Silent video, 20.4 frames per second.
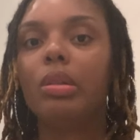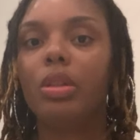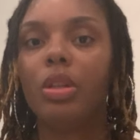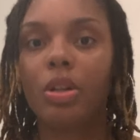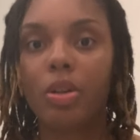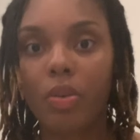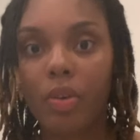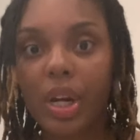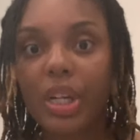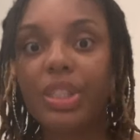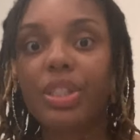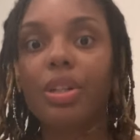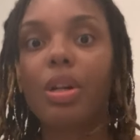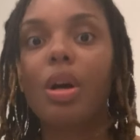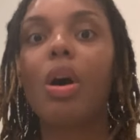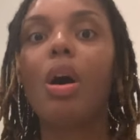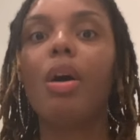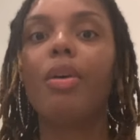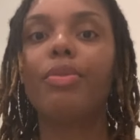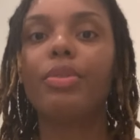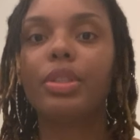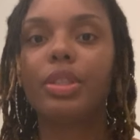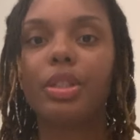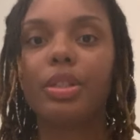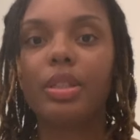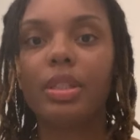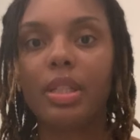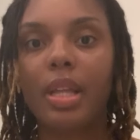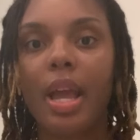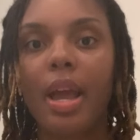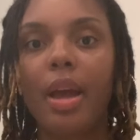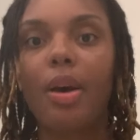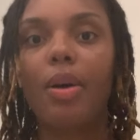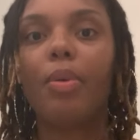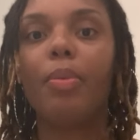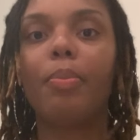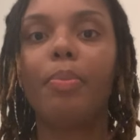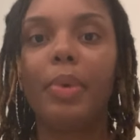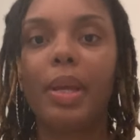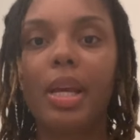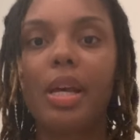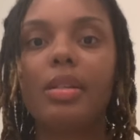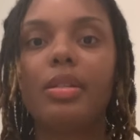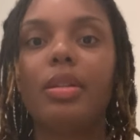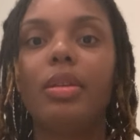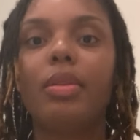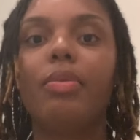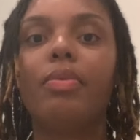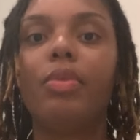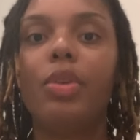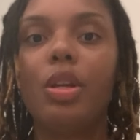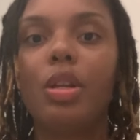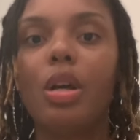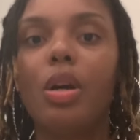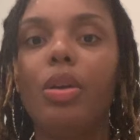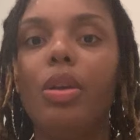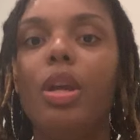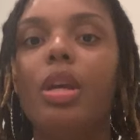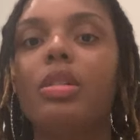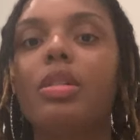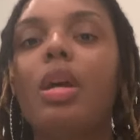the correctional officers now because of, you know your